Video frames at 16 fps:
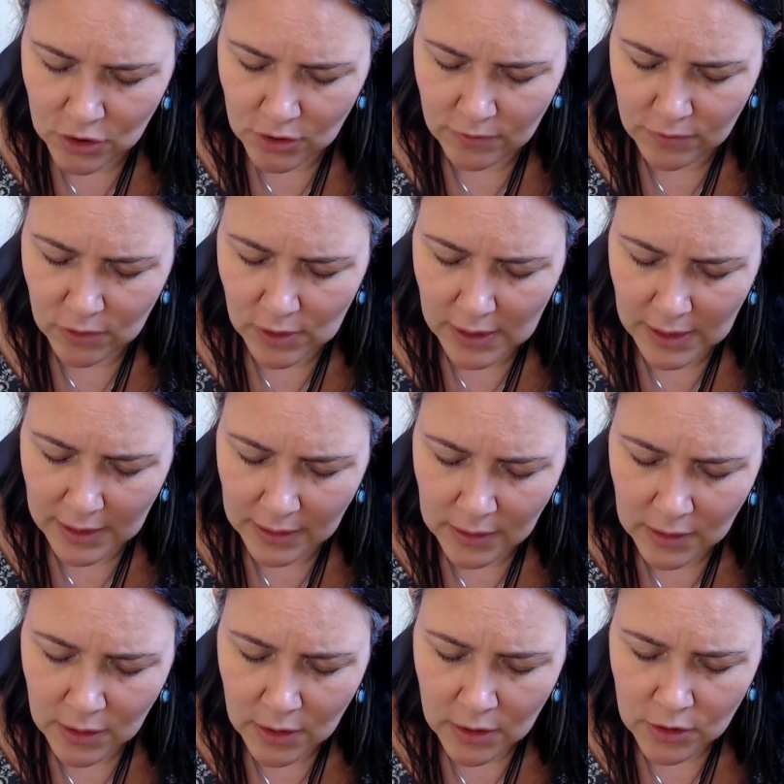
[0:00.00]
if you like.
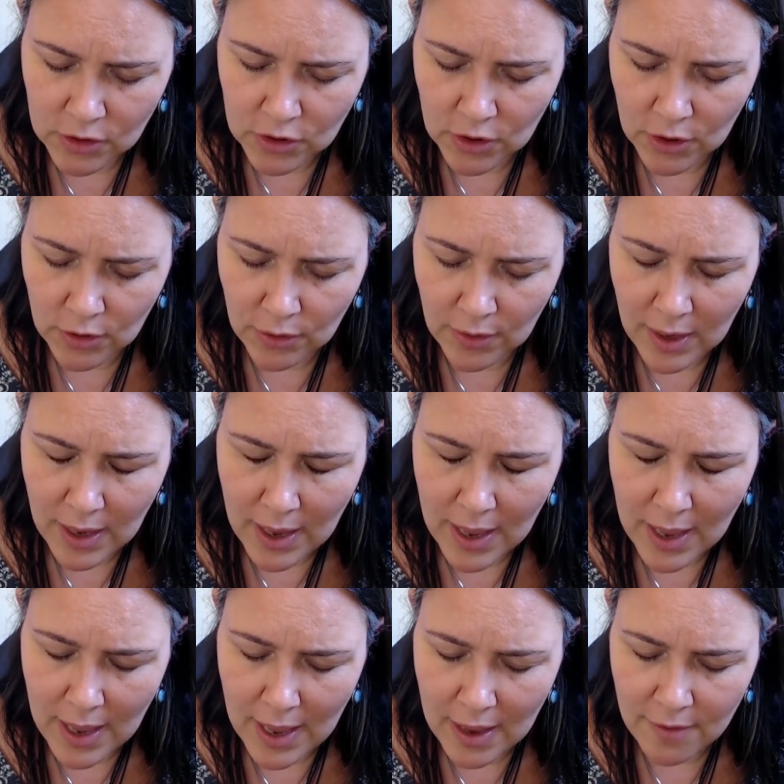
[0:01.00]
So
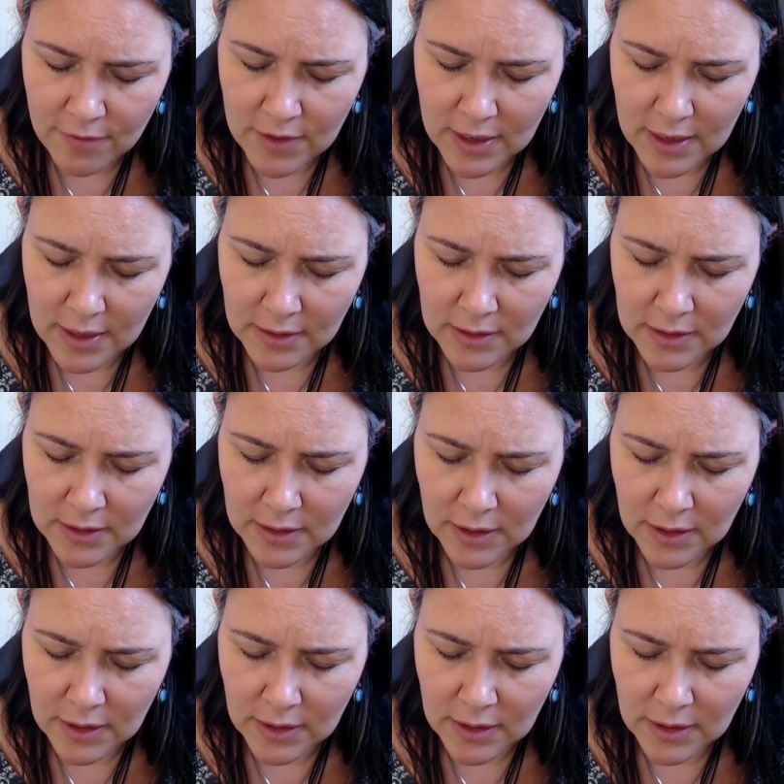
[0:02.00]
have that